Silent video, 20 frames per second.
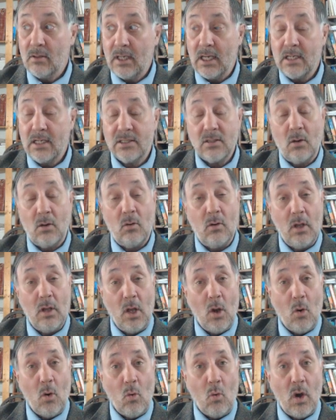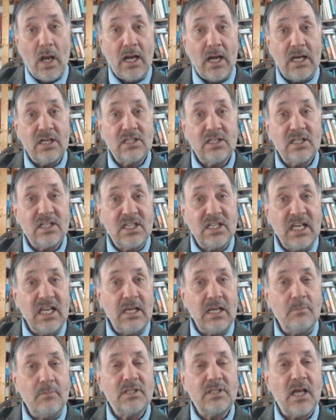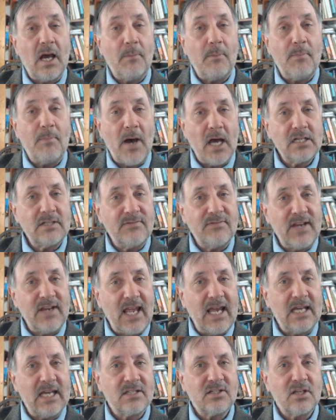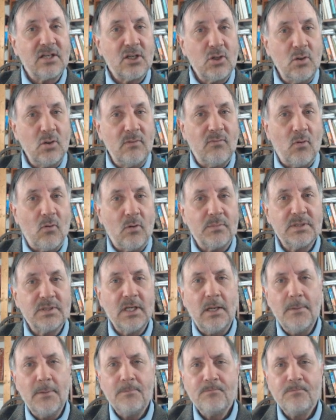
Okay, so one is the team's apostrophe s uniforms.